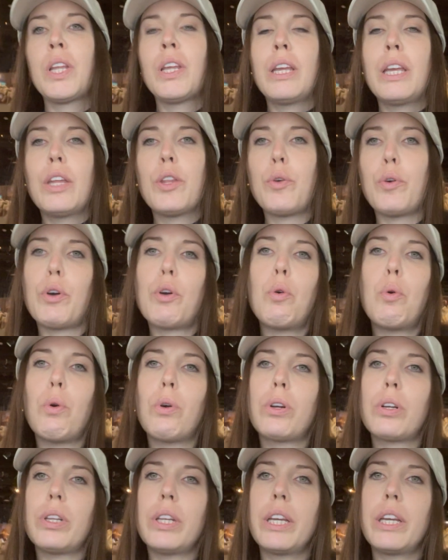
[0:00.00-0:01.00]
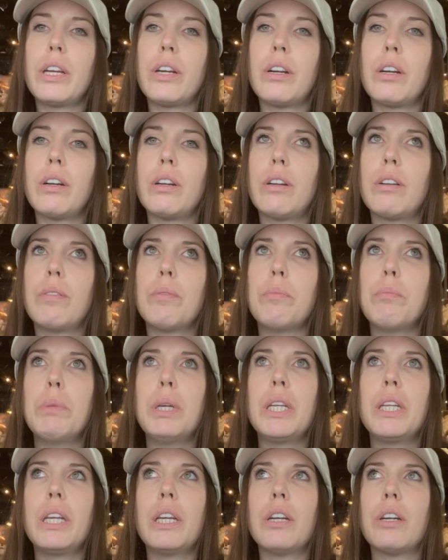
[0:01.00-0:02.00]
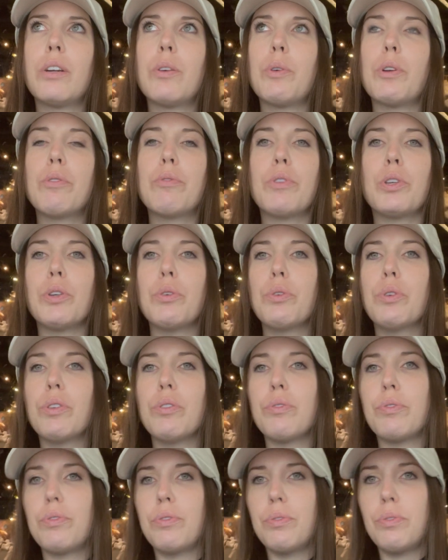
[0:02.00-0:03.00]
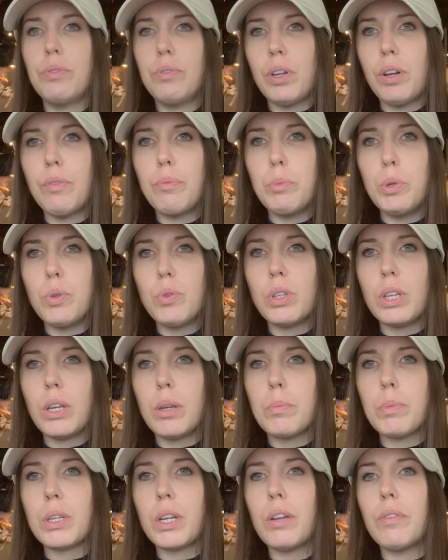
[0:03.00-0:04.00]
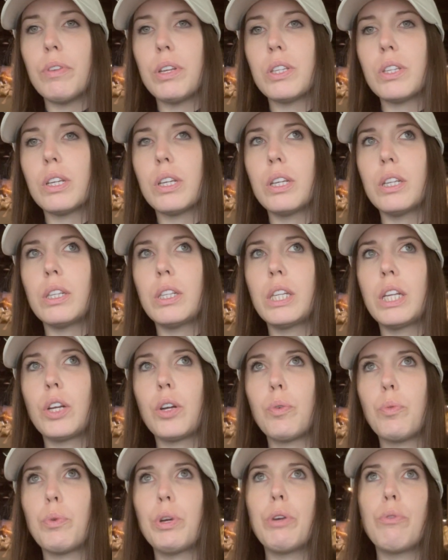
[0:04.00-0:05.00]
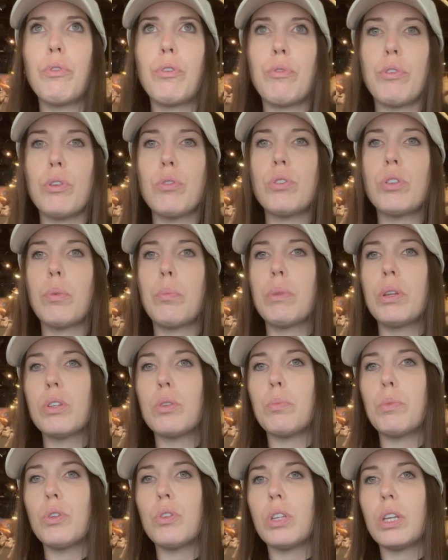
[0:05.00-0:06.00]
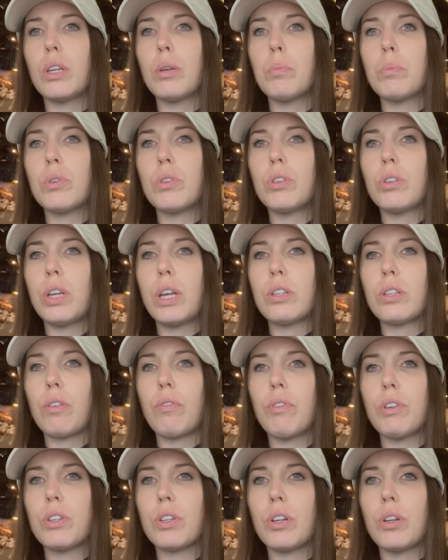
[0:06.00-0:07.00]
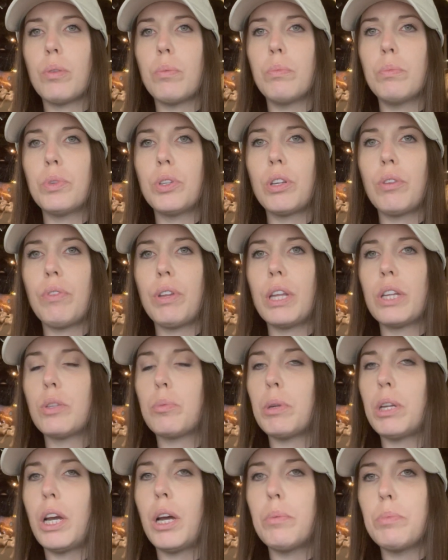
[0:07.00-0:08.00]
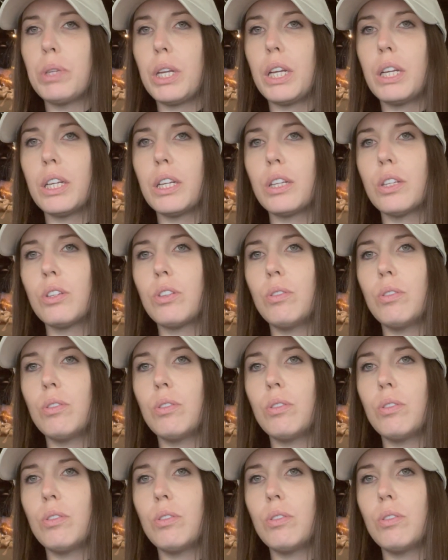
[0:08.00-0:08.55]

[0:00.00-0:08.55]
either a quarterly or mid-year review of museums that I visit, re-review some of these museums as I visit them, see if they've been updated,